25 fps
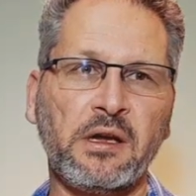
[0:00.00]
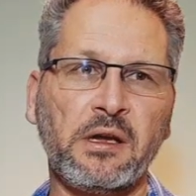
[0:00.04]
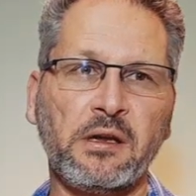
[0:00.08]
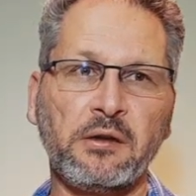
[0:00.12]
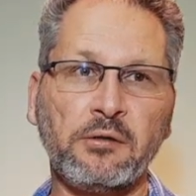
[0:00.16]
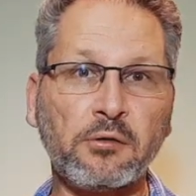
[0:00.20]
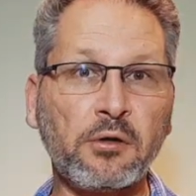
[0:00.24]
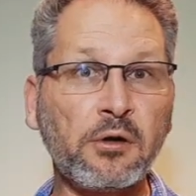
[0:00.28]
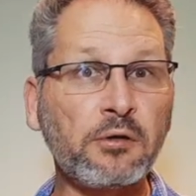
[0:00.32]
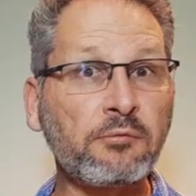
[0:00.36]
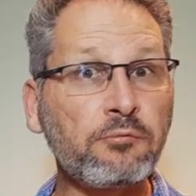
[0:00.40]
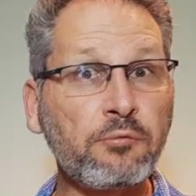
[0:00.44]

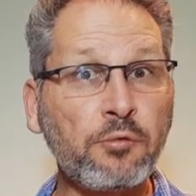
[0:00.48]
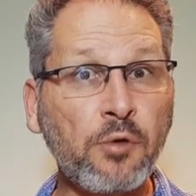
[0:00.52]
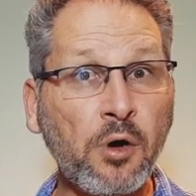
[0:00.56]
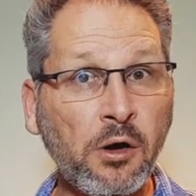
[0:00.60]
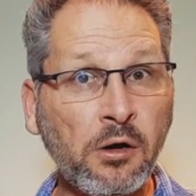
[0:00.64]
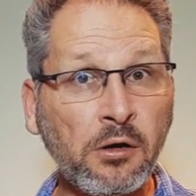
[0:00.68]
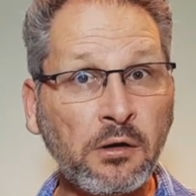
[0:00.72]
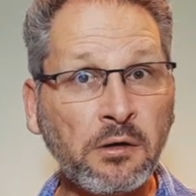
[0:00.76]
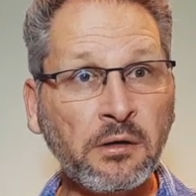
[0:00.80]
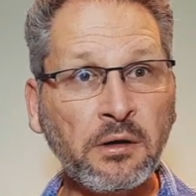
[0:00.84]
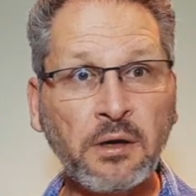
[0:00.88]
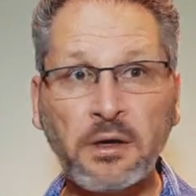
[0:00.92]
Not
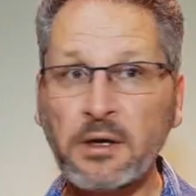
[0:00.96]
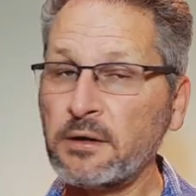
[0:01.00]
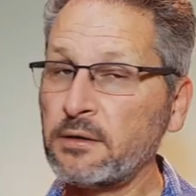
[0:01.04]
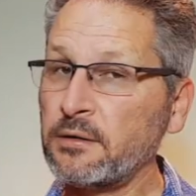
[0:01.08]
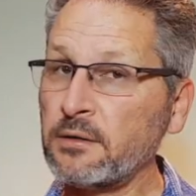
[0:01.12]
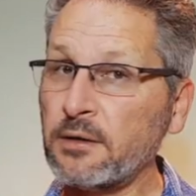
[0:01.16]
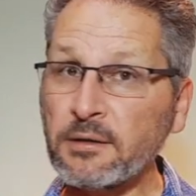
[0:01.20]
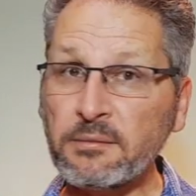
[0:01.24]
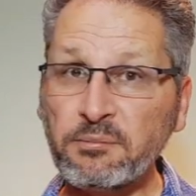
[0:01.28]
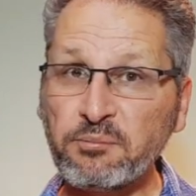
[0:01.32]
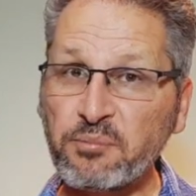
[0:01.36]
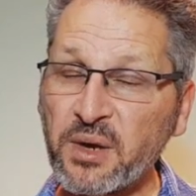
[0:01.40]
wrong,
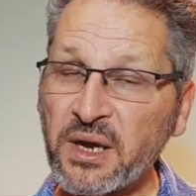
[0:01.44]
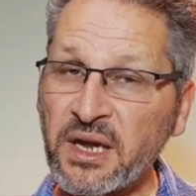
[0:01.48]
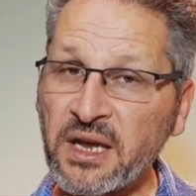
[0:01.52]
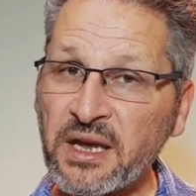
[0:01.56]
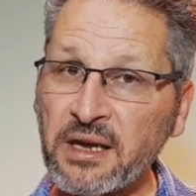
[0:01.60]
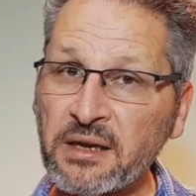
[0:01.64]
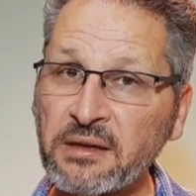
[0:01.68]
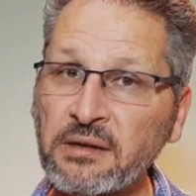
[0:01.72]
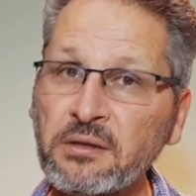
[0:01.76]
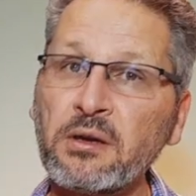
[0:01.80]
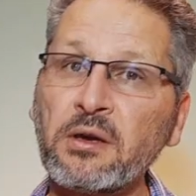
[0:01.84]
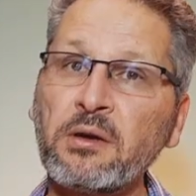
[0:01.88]
not
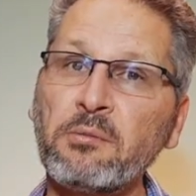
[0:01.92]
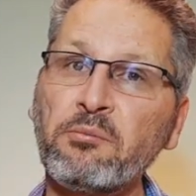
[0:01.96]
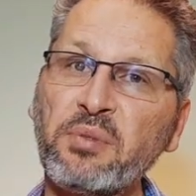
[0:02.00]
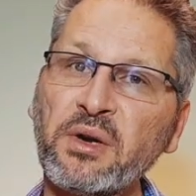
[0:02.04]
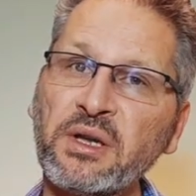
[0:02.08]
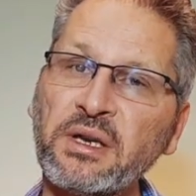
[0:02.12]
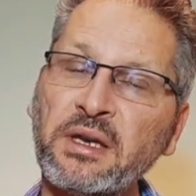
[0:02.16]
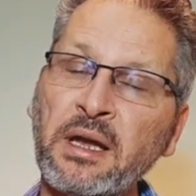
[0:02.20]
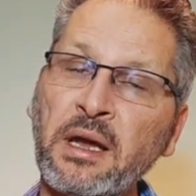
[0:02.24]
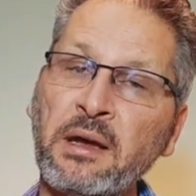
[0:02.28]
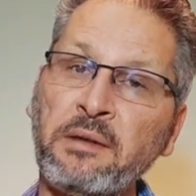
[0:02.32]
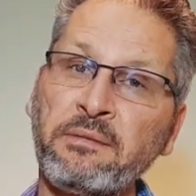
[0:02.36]
bad,
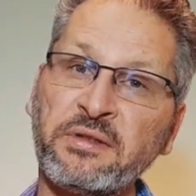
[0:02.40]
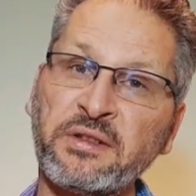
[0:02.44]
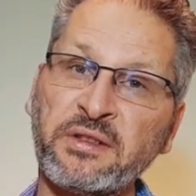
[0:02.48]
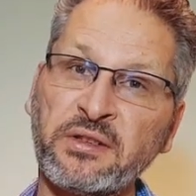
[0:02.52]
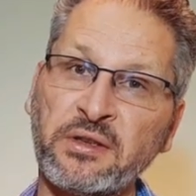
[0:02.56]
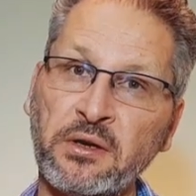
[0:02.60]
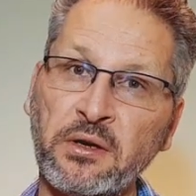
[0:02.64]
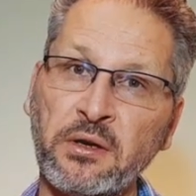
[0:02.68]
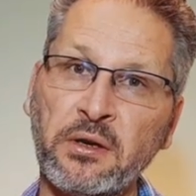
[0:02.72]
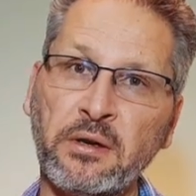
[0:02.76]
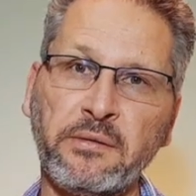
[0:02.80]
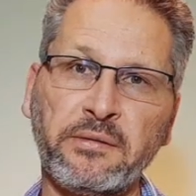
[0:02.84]
but have
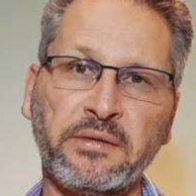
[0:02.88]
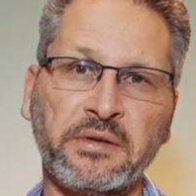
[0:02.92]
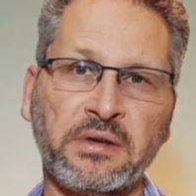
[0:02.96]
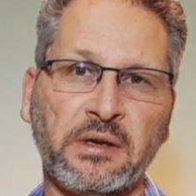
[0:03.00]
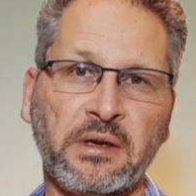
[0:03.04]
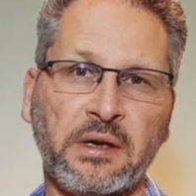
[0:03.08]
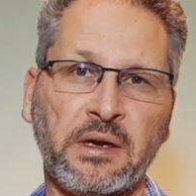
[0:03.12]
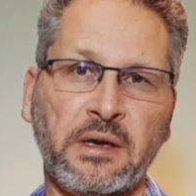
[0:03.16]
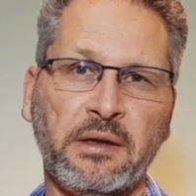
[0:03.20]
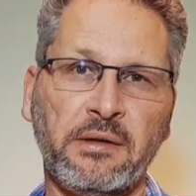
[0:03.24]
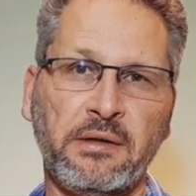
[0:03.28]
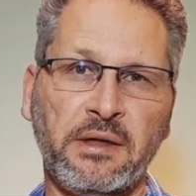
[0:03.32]
served
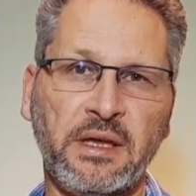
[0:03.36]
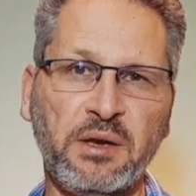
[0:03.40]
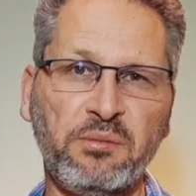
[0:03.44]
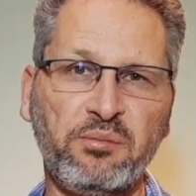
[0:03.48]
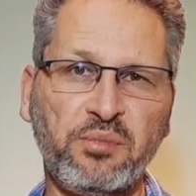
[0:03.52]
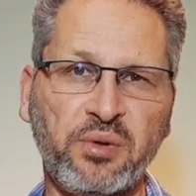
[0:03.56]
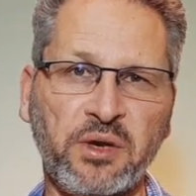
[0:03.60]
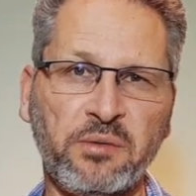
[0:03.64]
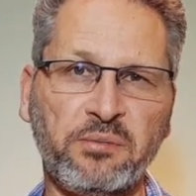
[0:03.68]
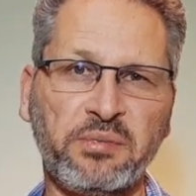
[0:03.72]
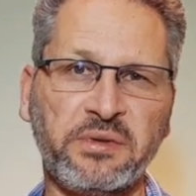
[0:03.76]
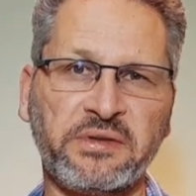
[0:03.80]
their
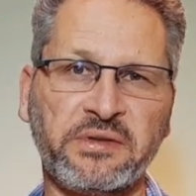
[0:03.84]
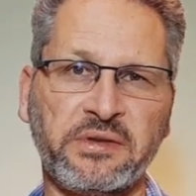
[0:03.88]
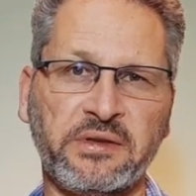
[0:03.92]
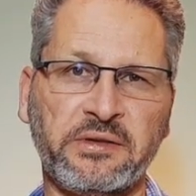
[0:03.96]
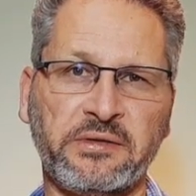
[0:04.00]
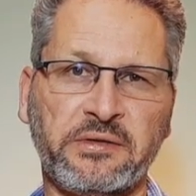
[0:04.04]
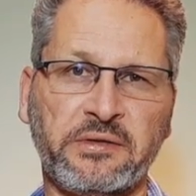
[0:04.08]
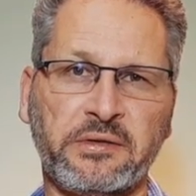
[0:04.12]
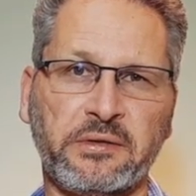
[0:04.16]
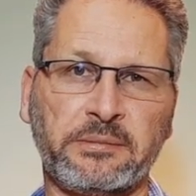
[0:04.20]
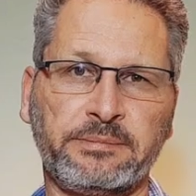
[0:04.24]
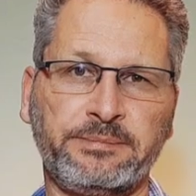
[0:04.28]

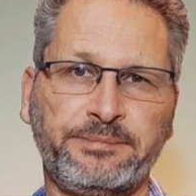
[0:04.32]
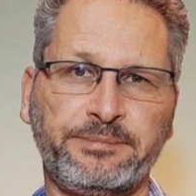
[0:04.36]
purposes.